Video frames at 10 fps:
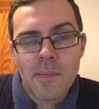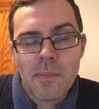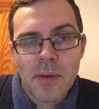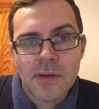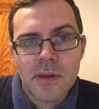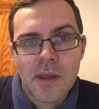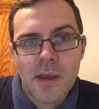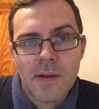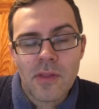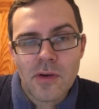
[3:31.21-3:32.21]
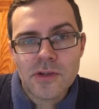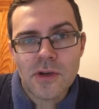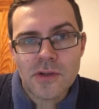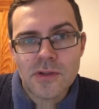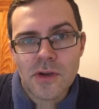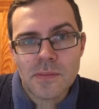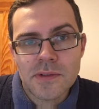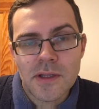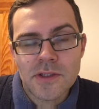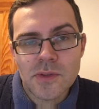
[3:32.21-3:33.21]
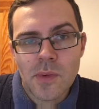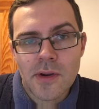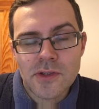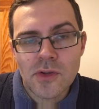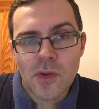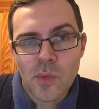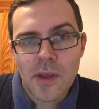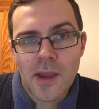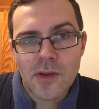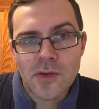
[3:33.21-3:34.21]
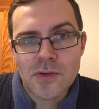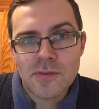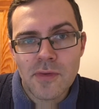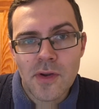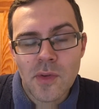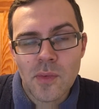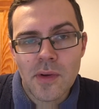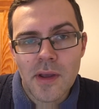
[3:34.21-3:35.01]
But there are certain circumstances where it's not okay to use furlough,